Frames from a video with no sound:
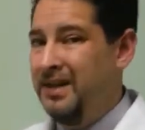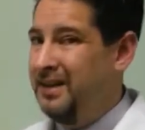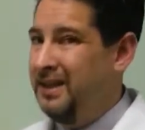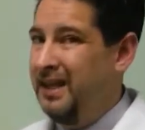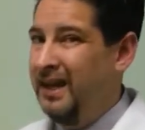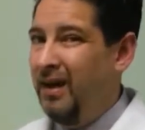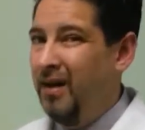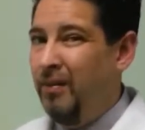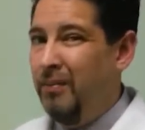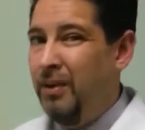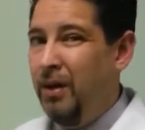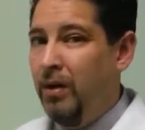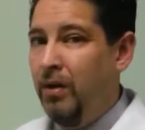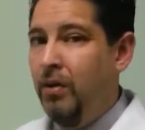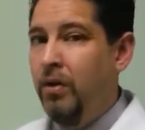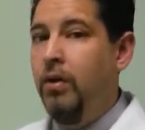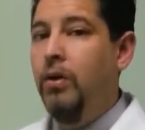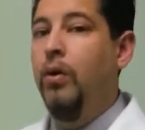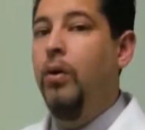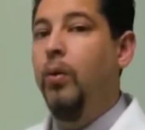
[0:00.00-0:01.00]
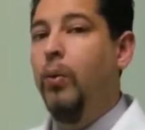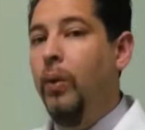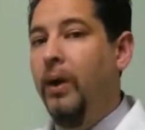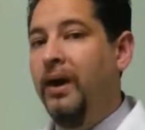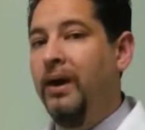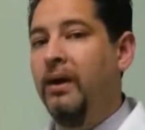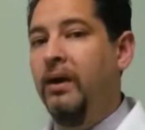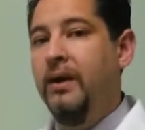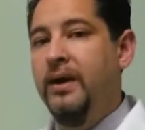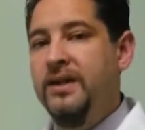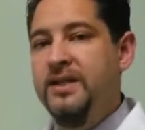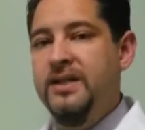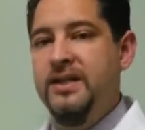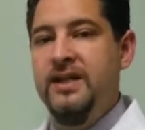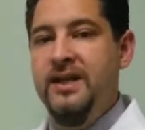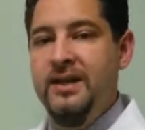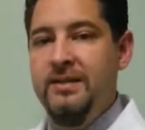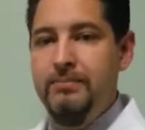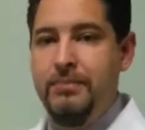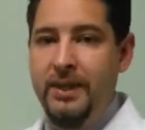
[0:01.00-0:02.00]
the elbow. Where is
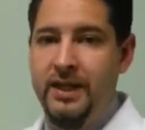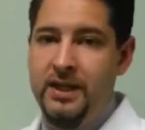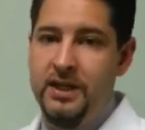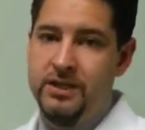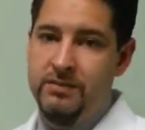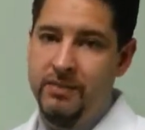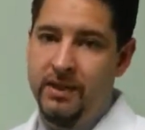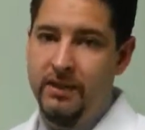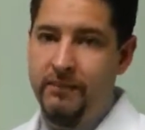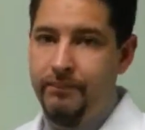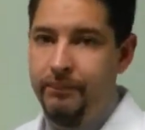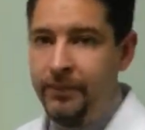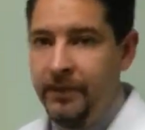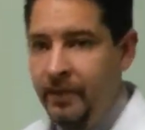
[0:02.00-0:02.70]
the impingement?